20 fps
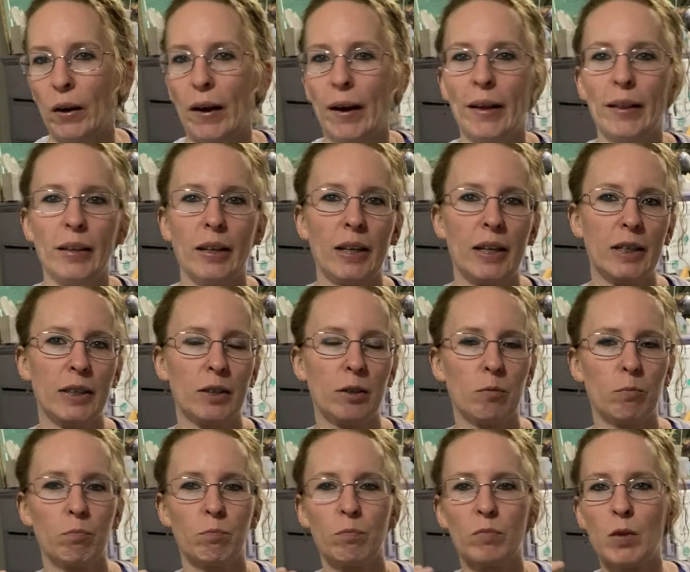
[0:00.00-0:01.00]
I like
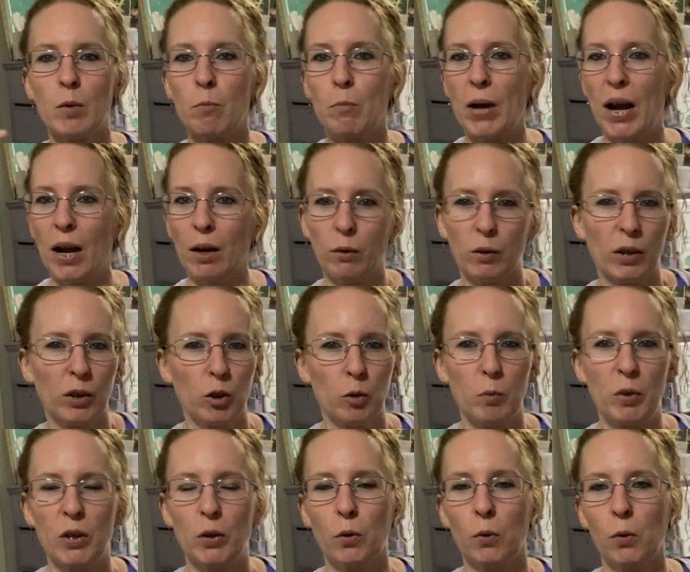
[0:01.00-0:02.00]
the background to
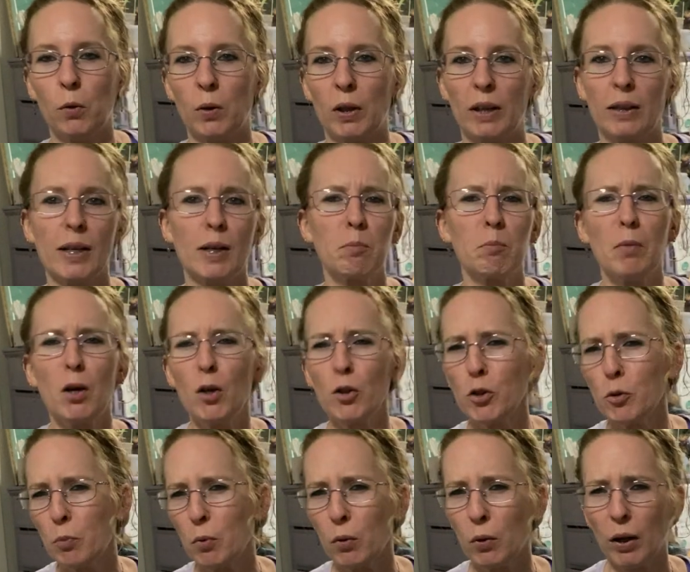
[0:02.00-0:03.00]
be cool. I like
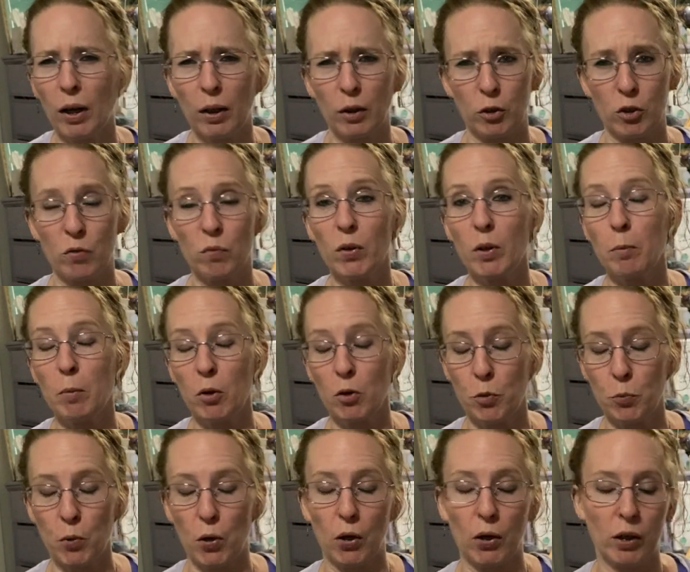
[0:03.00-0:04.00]
multiple colors for the
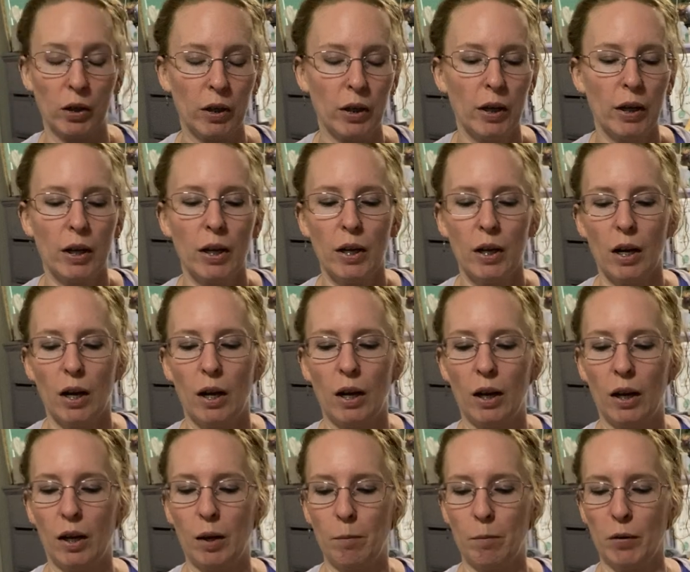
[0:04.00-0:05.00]
most part.
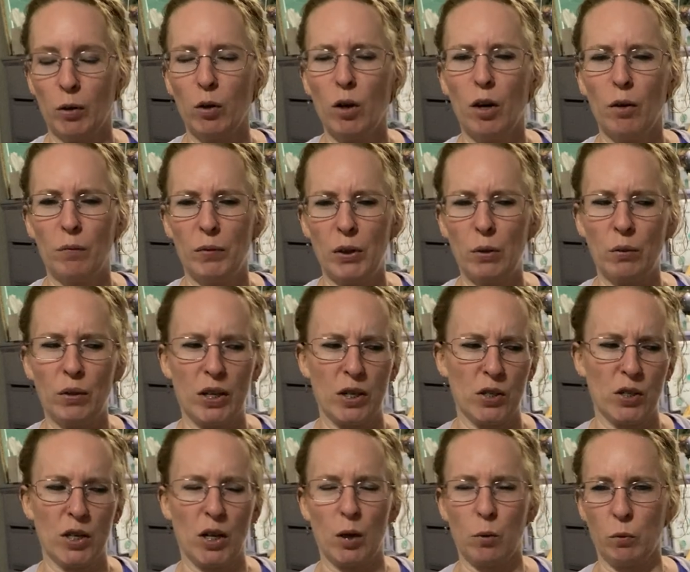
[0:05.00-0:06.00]
Um, there are a few things
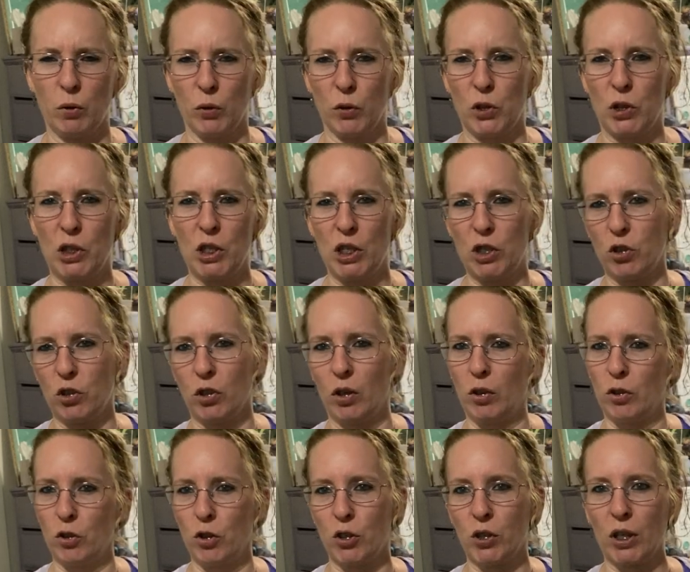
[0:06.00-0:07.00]
that I will stitch
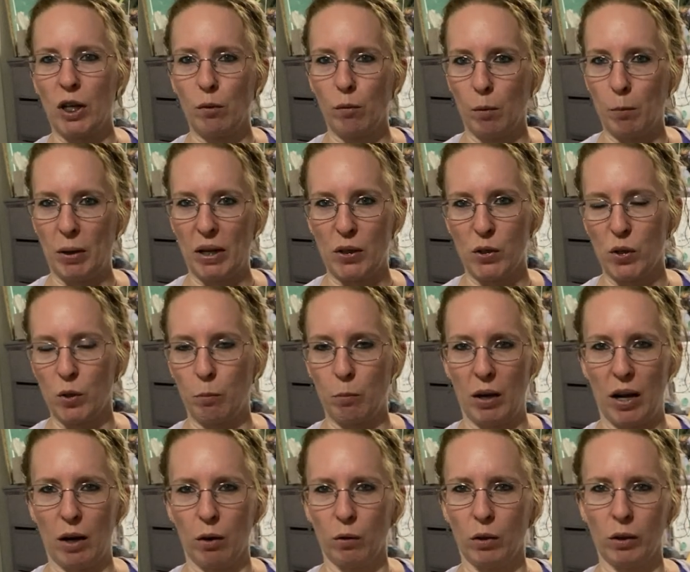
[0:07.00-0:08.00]
on just kind of a basic
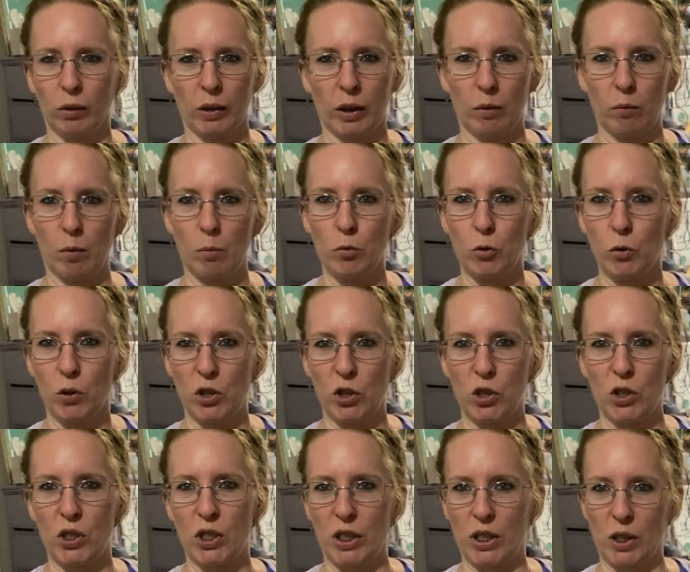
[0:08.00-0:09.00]
background, like if I'm doing
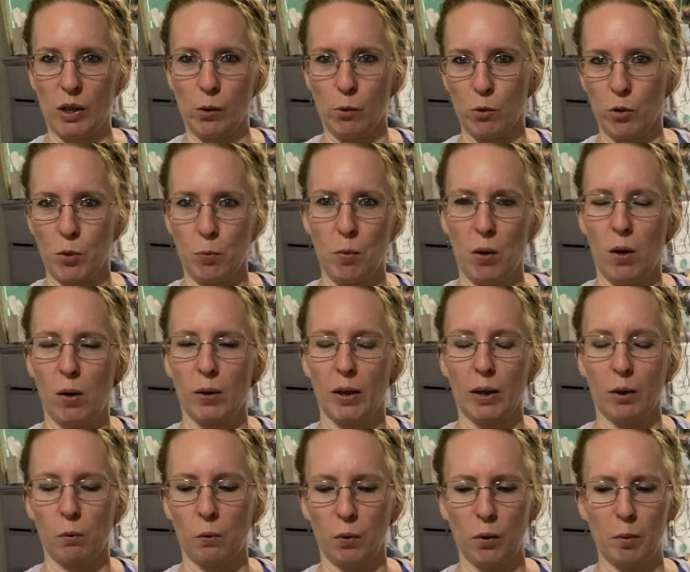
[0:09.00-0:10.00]
just this little small
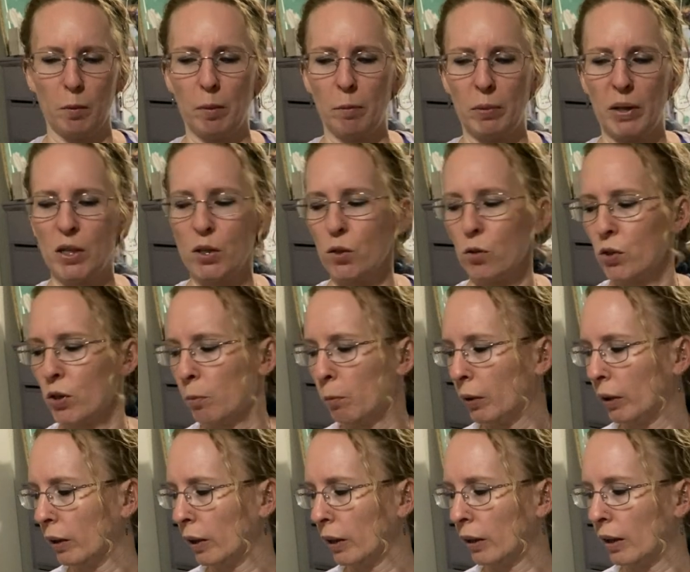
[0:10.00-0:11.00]
like ornament piece or
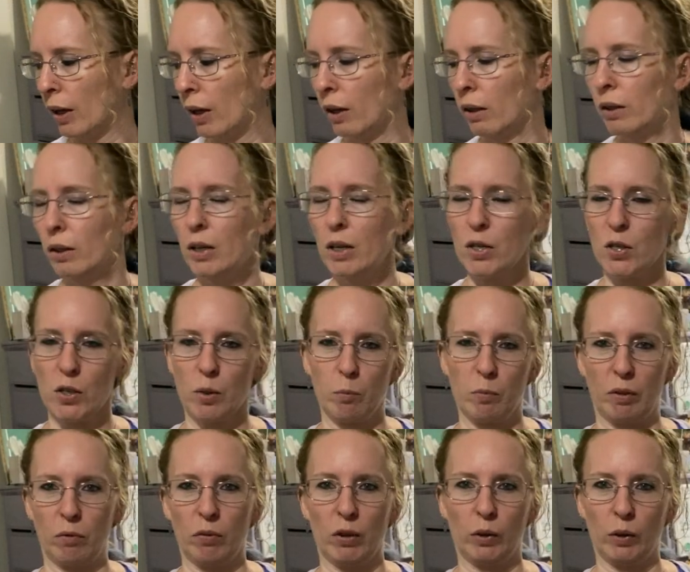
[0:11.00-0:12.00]
something like that,
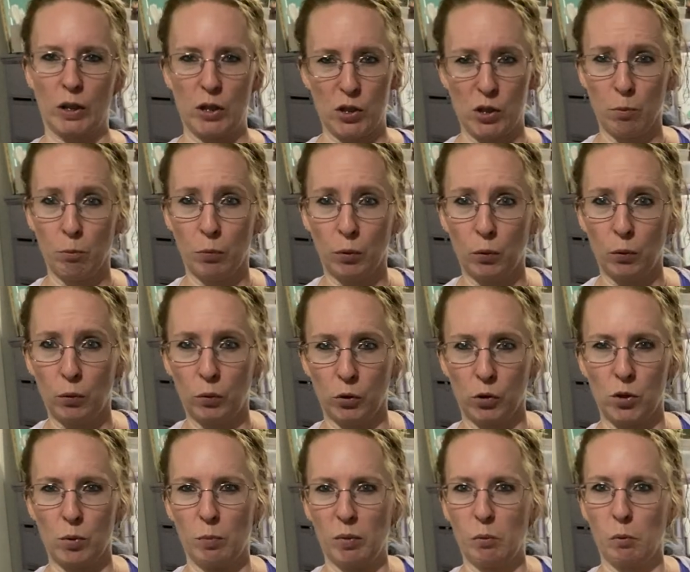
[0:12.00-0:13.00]
something fairly simple or
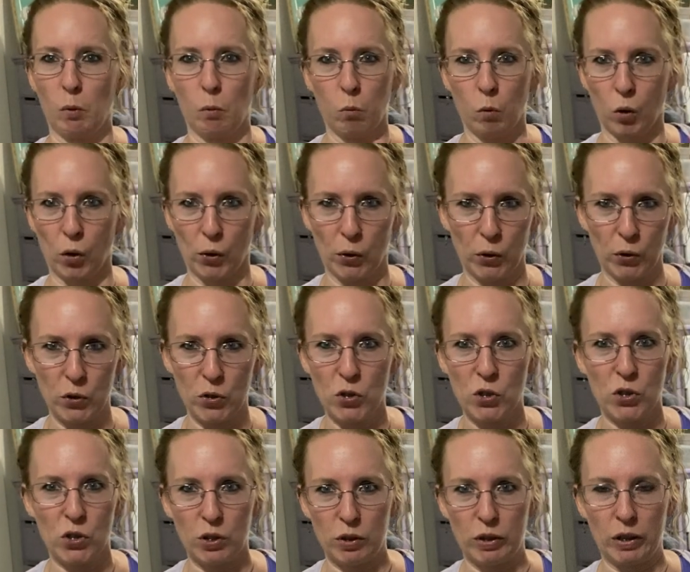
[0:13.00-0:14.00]
something with
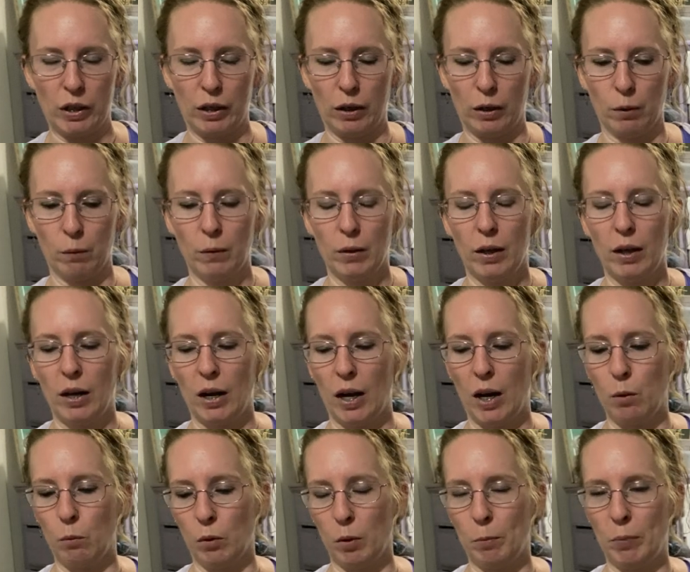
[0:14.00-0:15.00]
words, you know, I
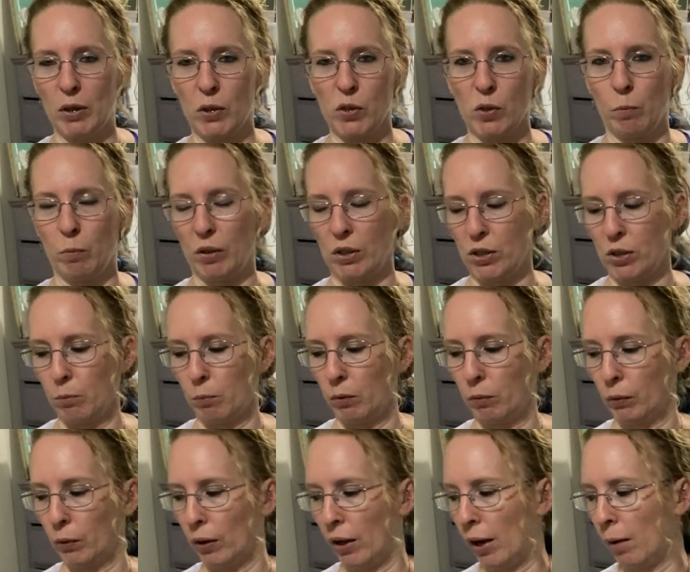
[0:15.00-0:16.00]
will pick something simple
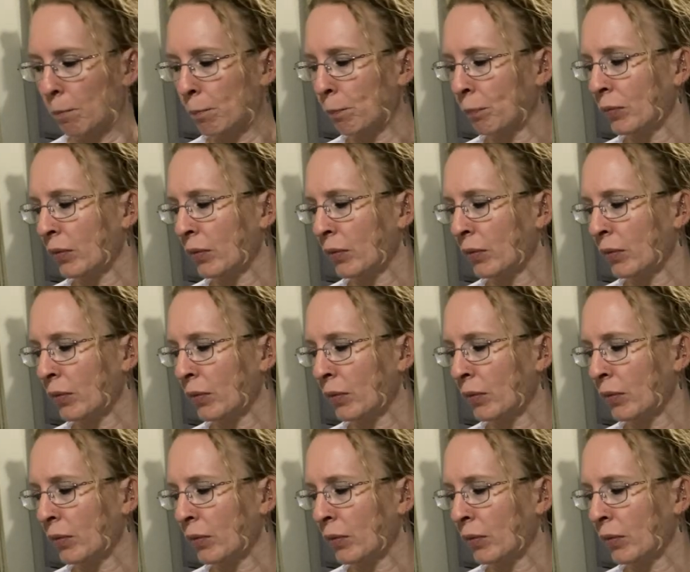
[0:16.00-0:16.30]
for that.